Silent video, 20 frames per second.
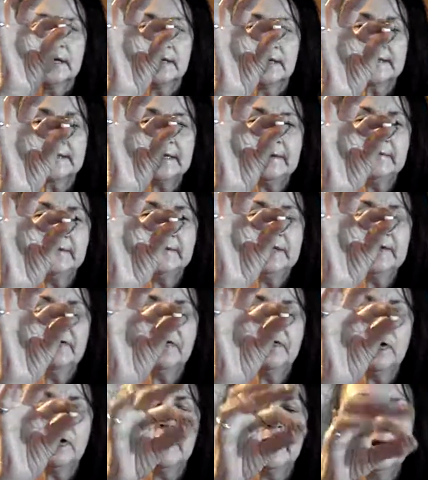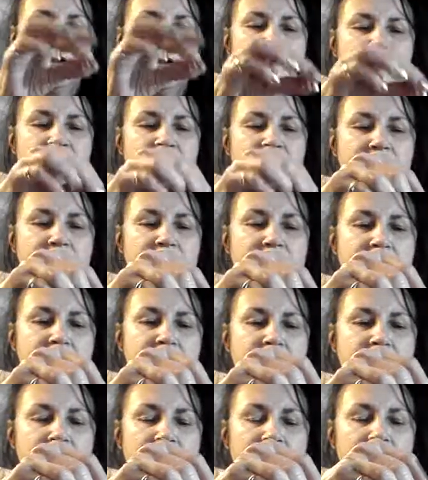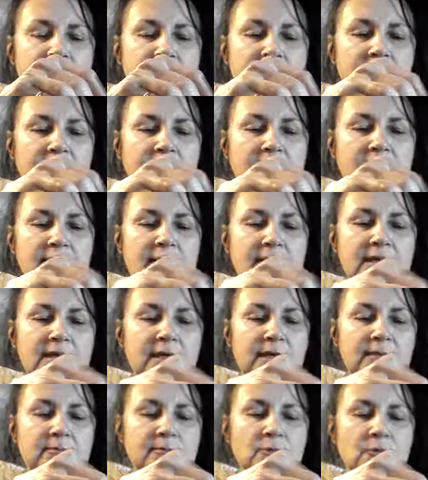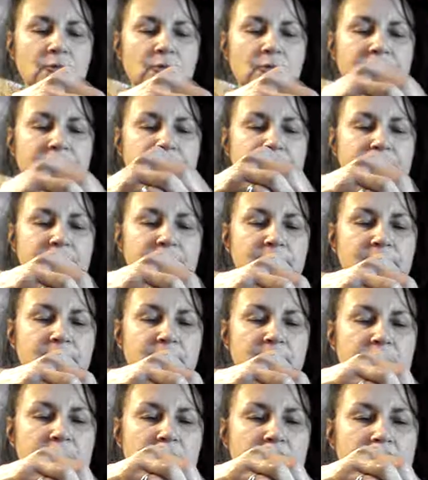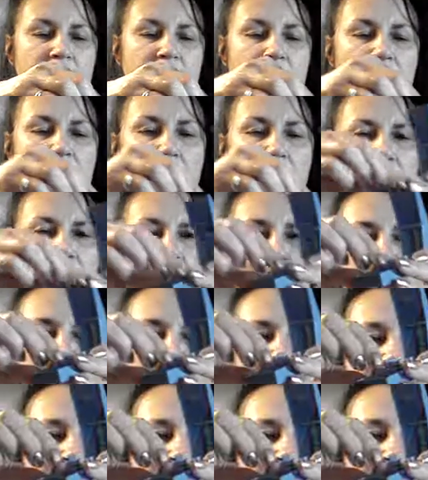a 75 and I'm going to put